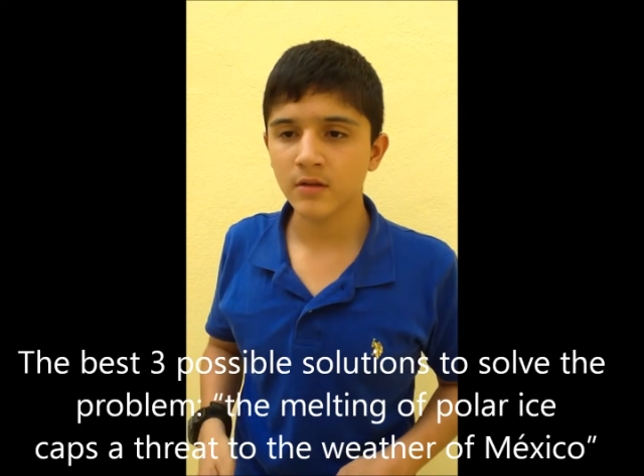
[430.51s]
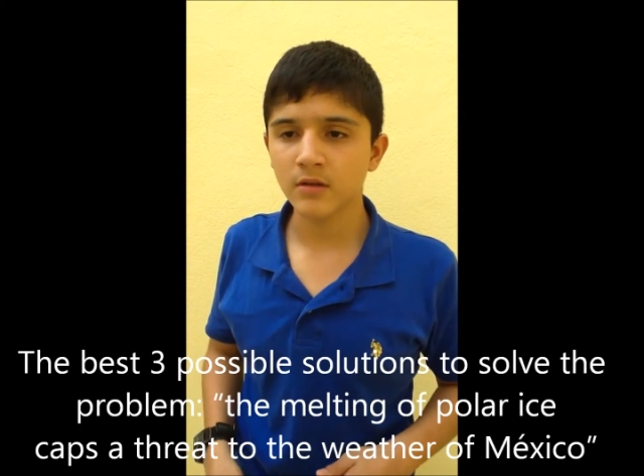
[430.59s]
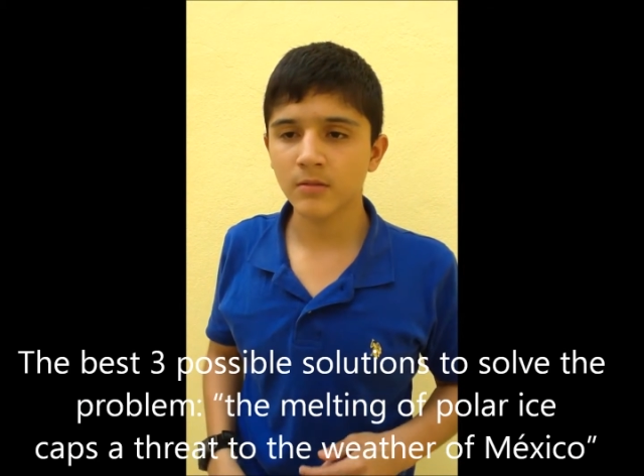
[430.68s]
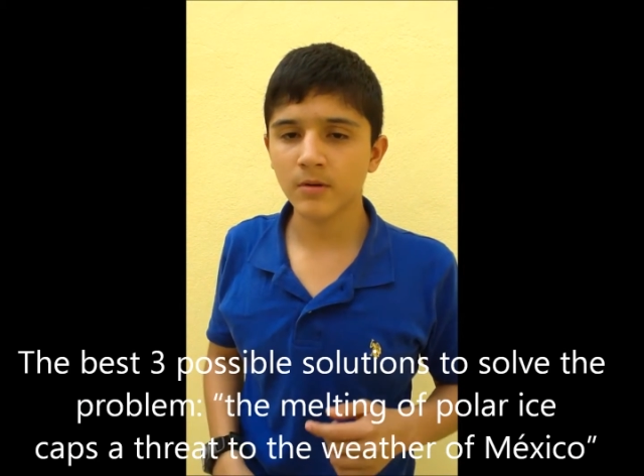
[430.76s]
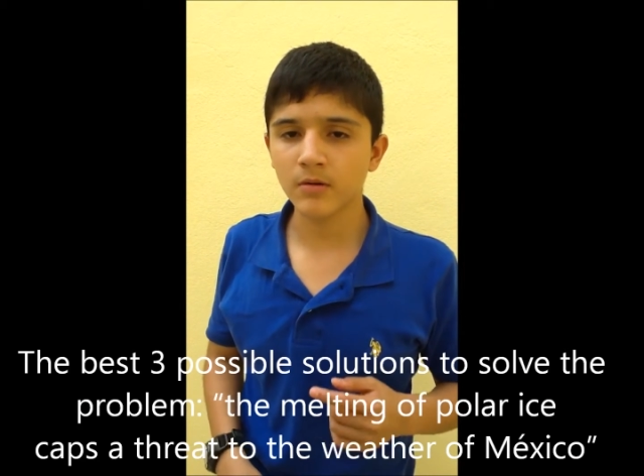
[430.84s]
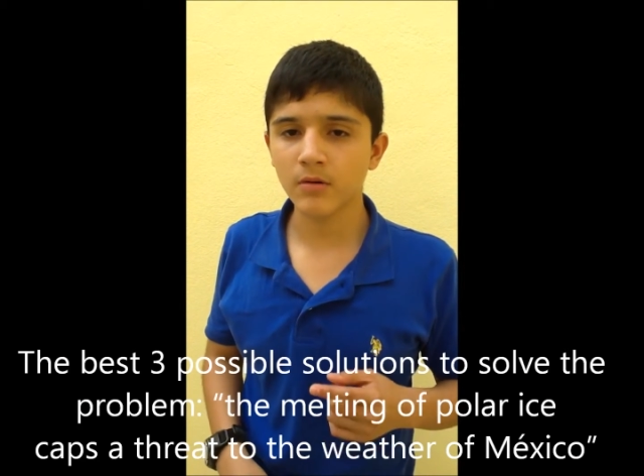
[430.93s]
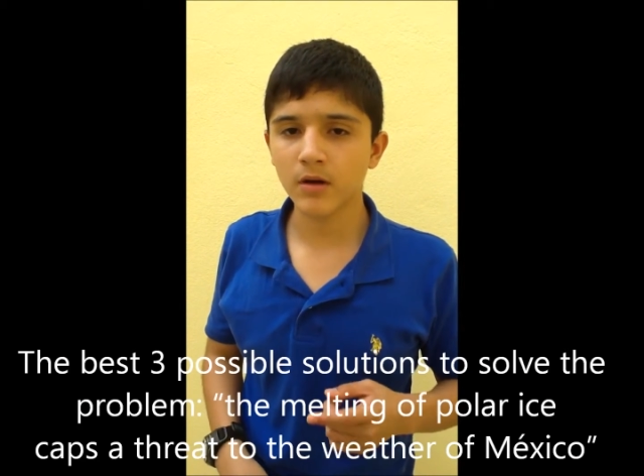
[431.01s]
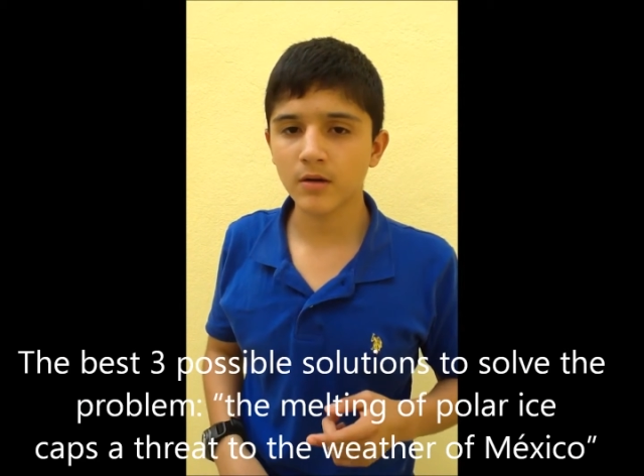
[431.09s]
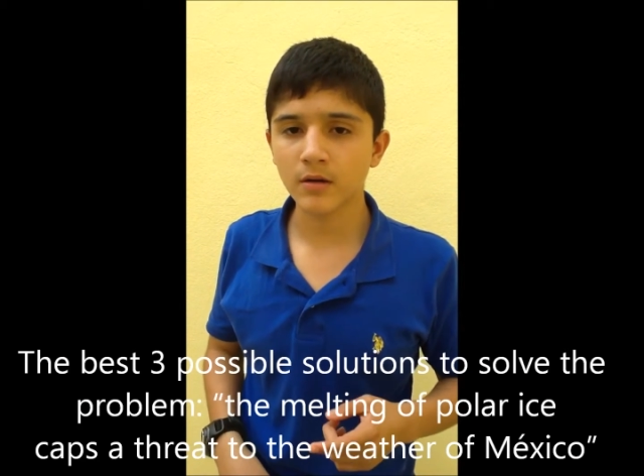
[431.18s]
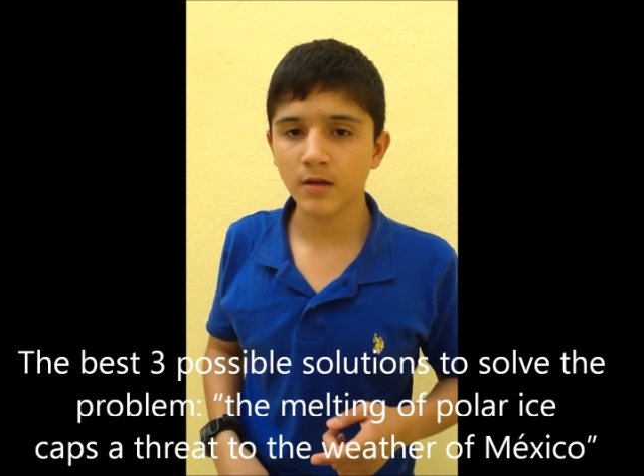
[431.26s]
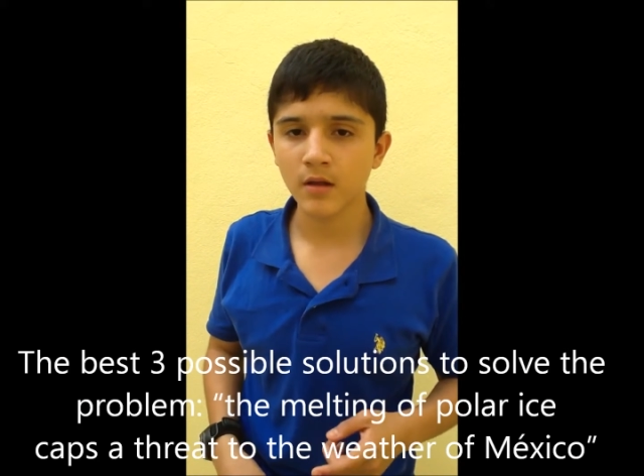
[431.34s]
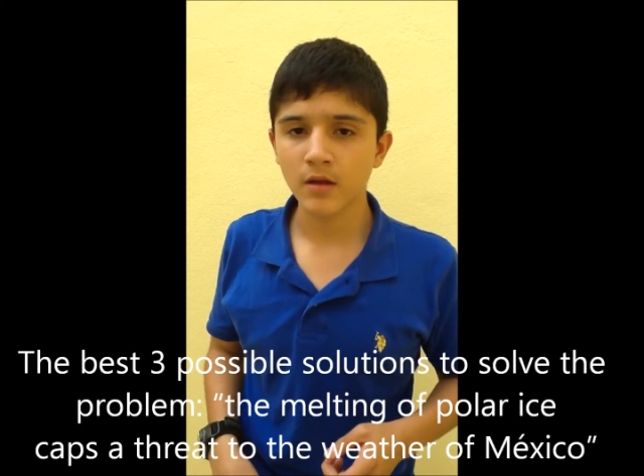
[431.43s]
Number 1.
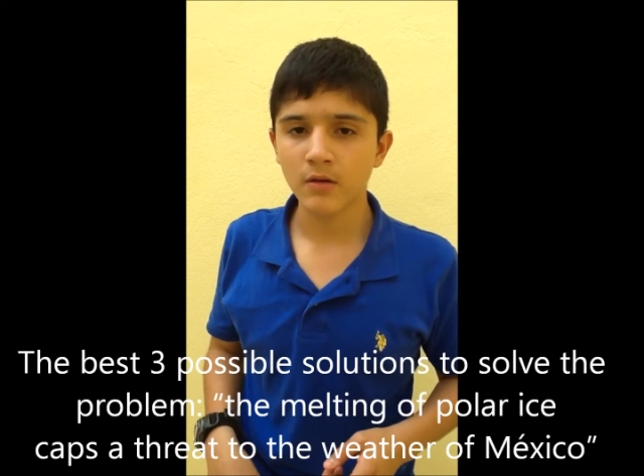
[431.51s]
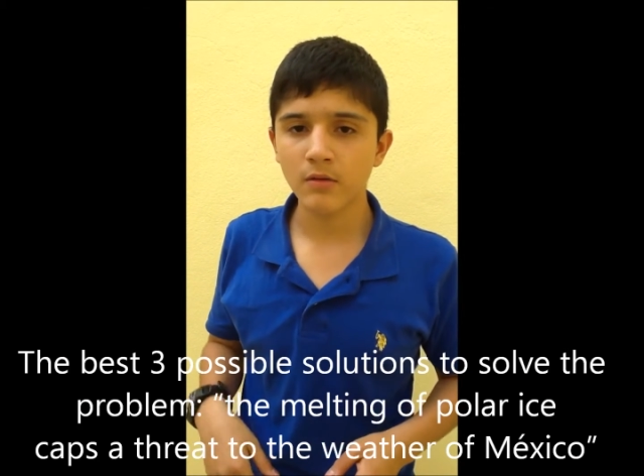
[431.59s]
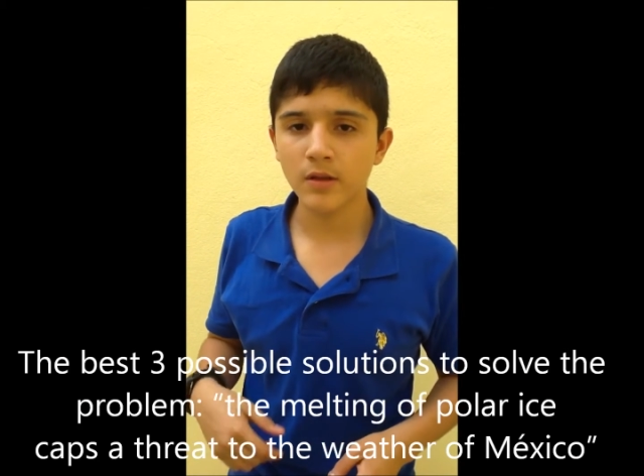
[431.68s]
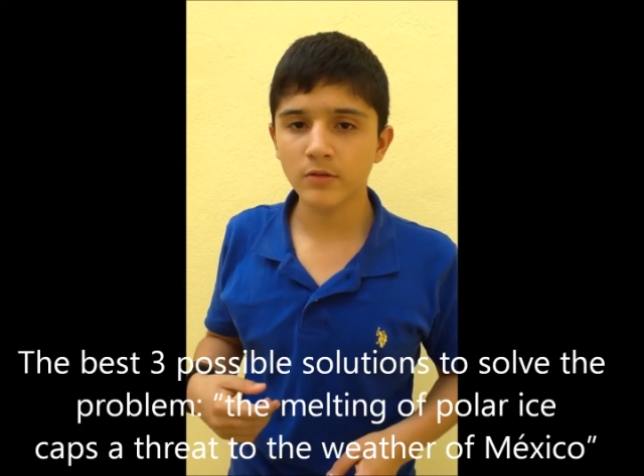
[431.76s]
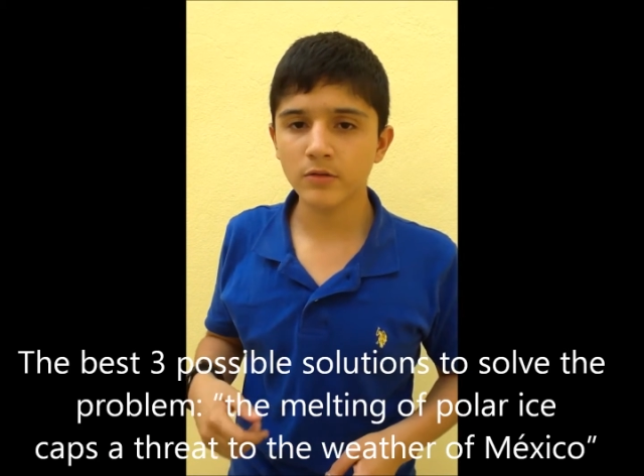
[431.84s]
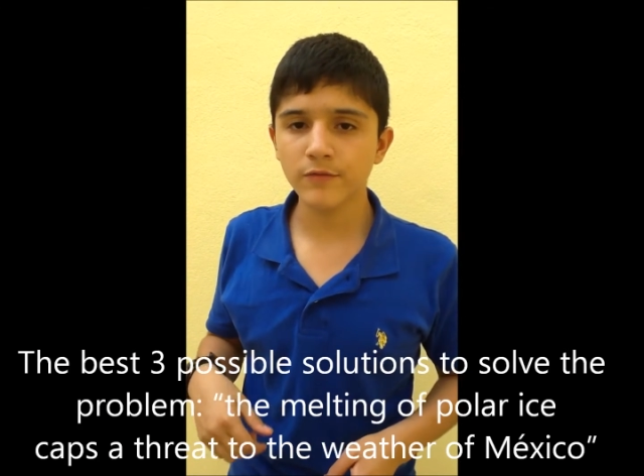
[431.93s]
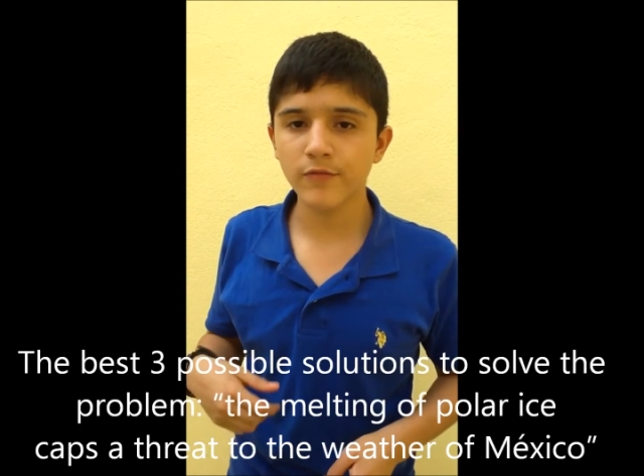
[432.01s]
Reduce